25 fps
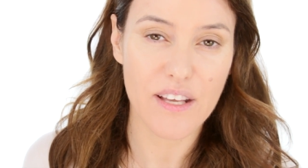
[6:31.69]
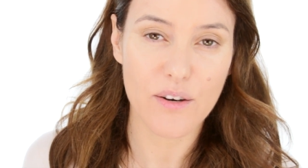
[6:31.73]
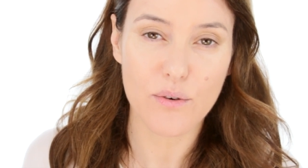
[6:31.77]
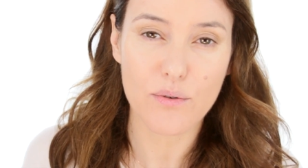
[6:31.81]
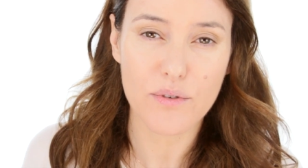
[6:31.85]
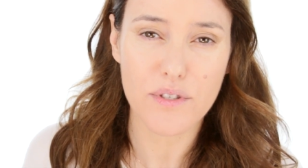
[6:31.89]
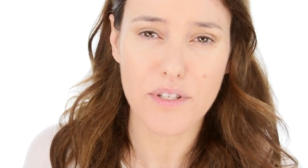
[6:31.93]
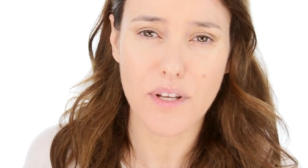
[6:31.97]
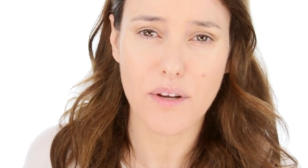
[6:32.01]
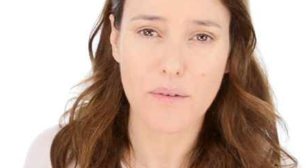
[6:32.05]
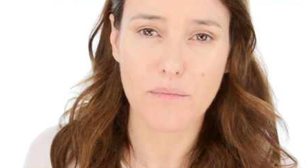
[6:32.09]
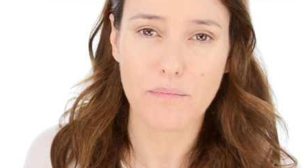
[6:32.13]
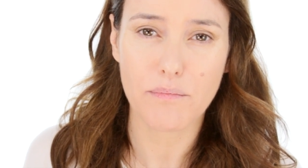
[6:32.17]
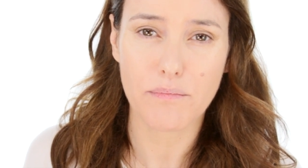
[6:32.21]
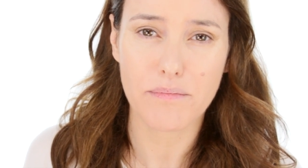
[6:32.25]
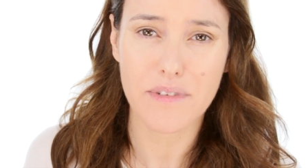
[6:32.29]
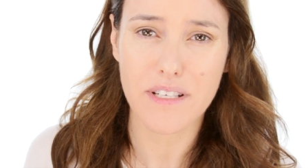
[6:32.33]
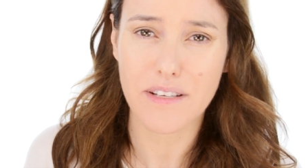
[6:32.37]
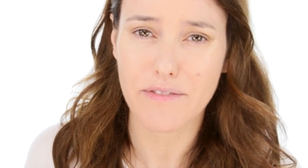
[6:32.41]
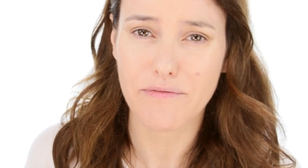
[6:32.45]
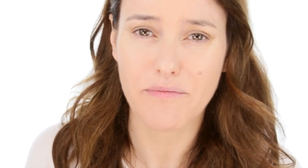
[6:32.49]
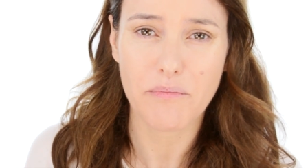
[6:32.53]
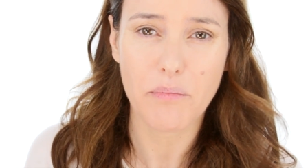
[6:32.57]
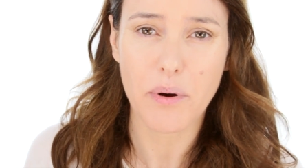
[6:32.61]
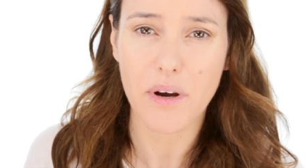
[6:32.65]
And also
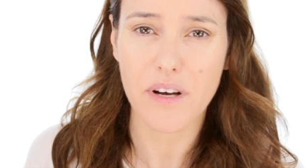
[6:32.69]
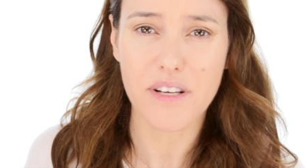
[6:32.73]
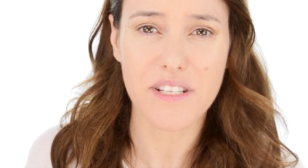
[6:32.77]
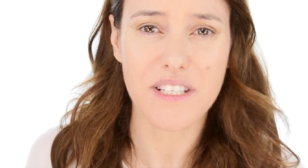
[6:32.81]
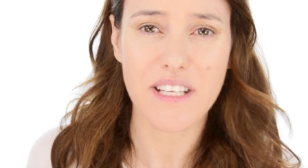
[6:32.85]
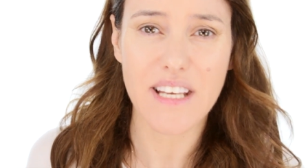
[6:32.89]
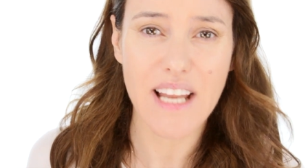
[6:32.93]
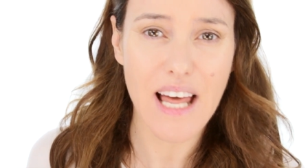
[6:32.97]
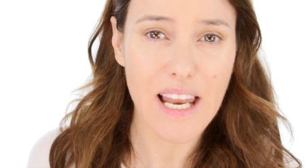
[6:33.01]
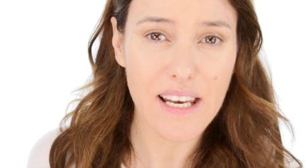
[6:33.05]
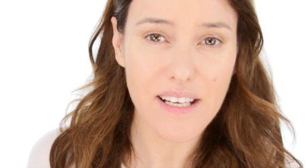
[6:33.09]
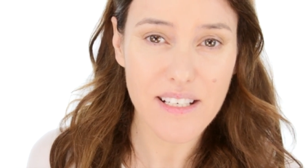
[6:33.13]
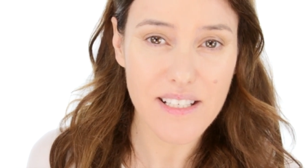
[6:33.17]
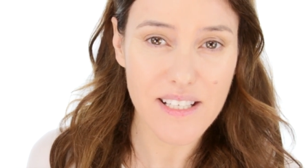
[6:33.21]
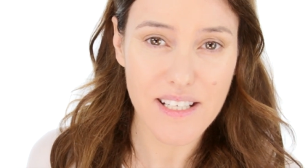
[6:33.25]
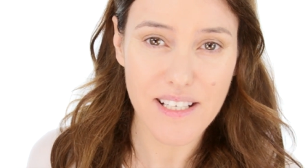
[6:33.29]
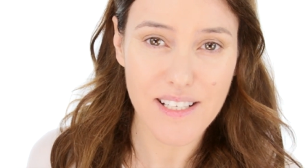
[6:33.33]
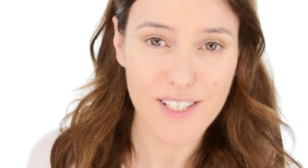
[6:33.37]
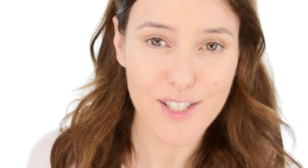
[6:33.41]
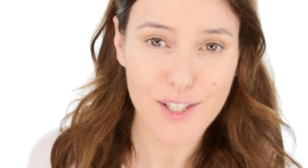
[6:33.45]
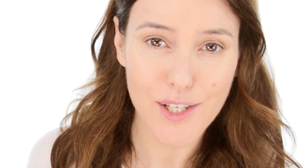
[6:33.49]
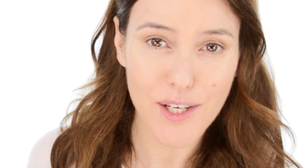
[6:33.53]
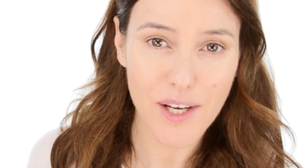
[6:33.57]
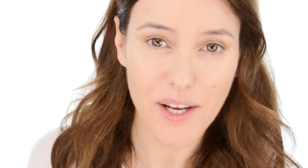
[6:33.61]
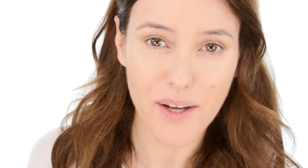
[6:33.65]
different
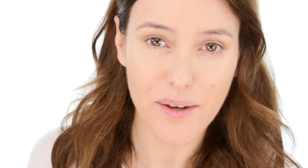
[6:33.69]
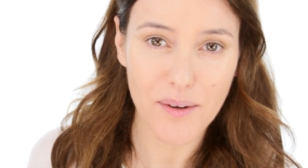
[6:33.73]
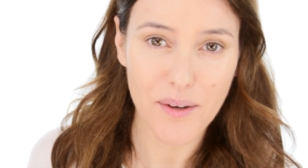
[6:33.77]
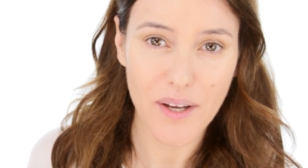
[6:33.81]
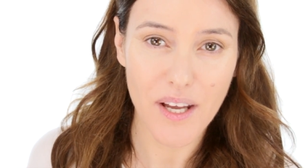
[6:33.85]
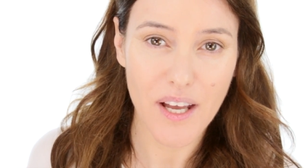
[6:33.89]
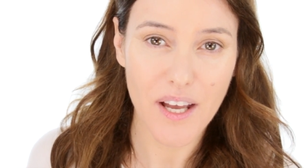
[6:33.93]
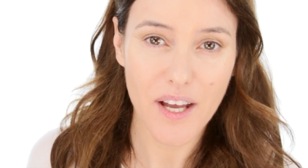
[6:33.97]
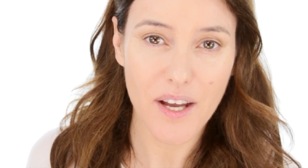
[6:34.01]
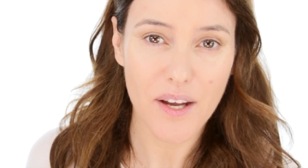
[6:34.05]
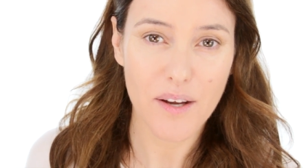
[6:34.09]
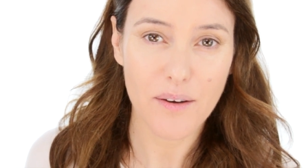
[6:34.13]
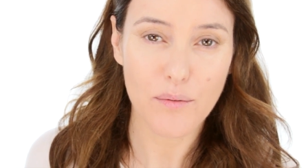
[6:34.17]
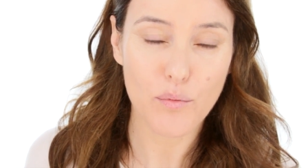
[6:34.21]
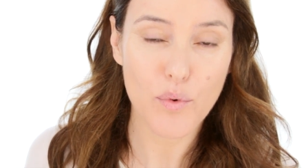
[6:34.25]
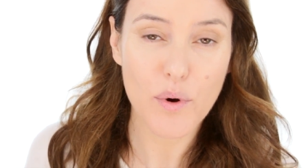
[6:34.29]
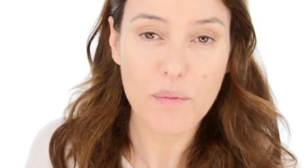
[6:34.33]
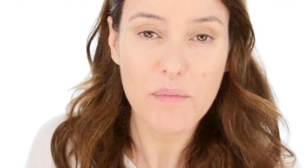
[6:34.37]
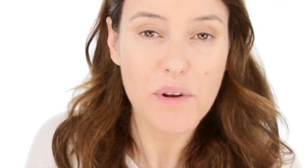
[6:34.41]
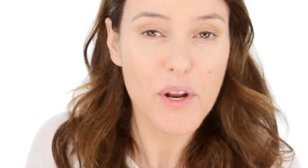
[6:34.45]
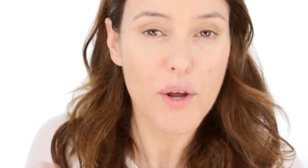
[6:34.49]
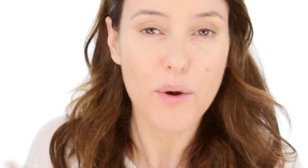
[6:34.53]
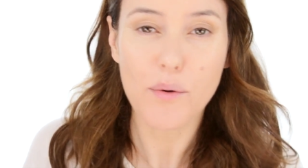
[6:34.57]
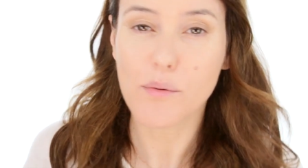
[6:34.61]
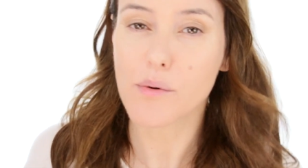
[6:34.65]
personalities, you know,
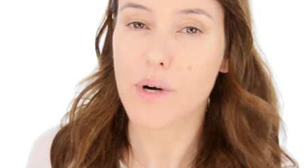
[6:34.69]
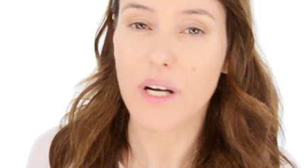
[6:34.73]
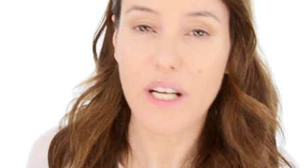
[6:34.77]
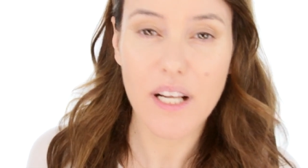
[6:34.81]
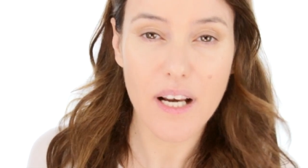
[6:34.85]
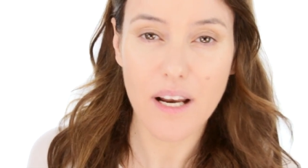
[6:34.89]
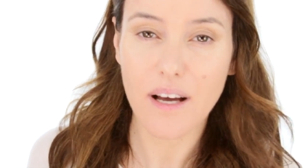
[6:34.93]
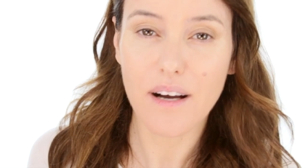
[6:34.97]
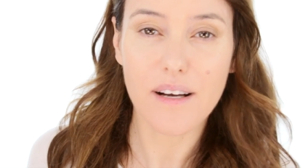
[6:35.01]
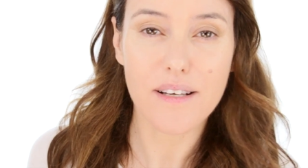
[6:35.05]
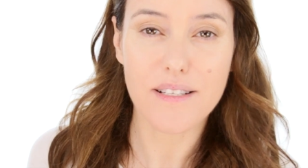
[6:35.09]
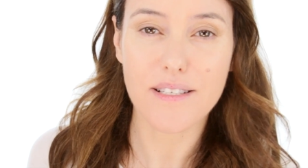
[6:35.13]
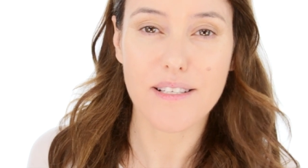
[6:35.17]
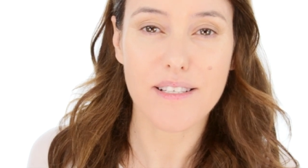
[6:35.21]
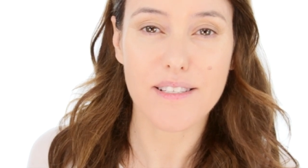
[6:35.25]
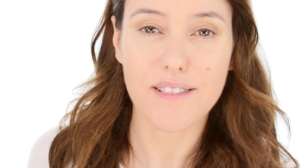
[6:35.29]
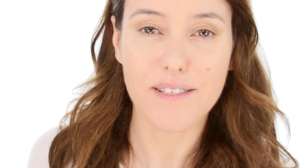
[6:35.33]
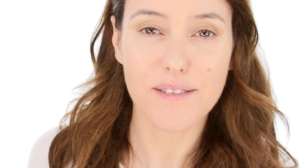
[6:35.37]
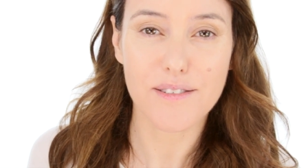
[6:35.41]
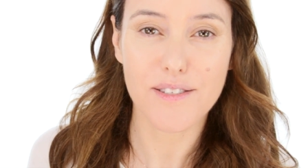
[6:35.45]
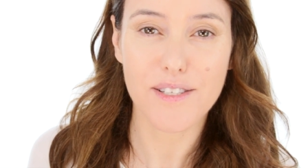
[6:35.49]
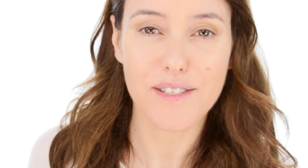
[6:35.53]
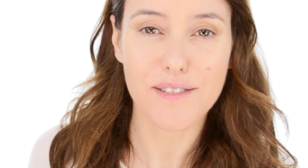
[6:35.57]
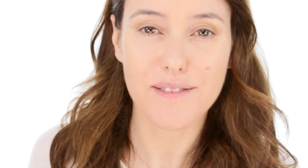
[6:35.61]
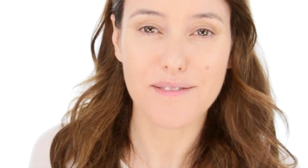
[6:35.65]
women who wear glasses
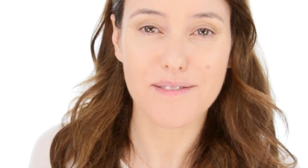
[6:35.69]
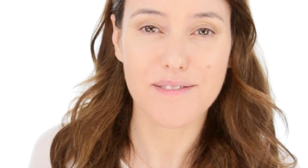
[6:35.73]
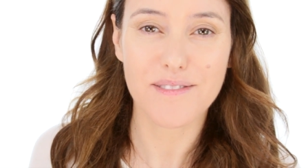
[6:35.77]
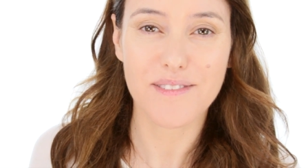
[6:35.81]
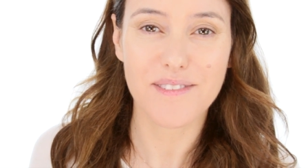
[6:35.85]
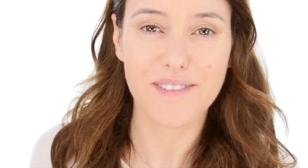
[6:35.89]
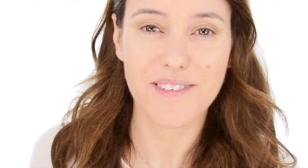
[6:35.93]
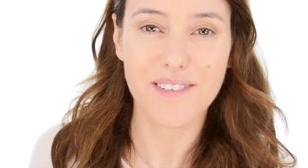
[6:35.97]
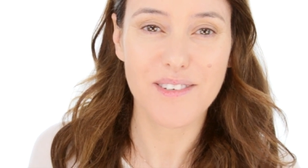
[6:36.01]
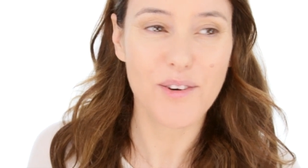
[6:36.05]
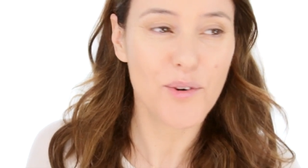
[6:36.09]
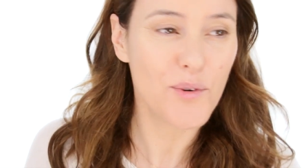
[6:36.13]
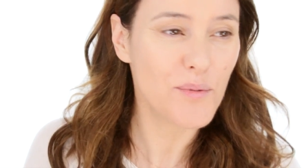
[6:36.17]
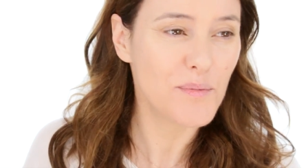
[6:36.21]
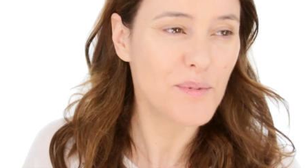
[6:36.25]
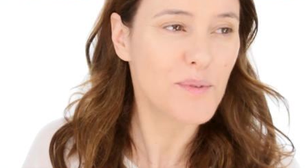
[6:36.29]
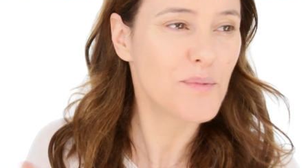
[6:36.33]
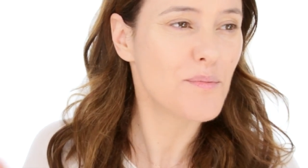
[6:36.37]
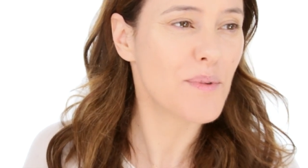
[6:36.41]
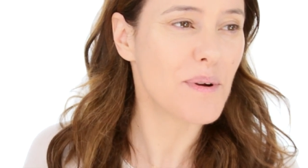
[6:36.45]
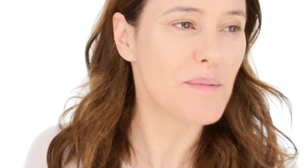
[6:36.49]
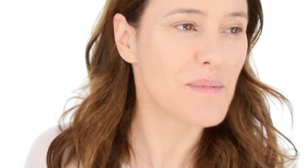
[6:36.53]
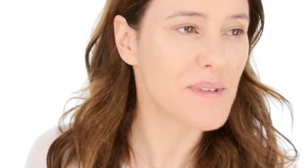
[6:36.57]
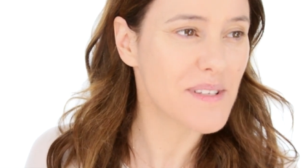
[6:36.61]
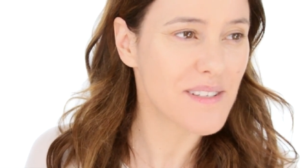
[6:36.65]
are just normal
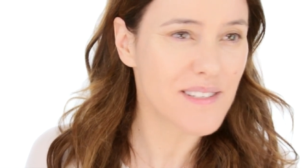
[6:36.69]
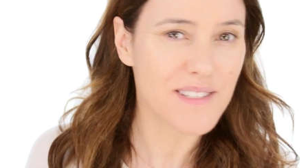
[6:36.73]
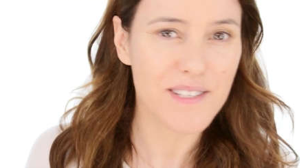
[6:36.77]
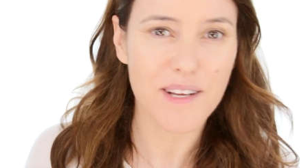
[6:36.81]
women.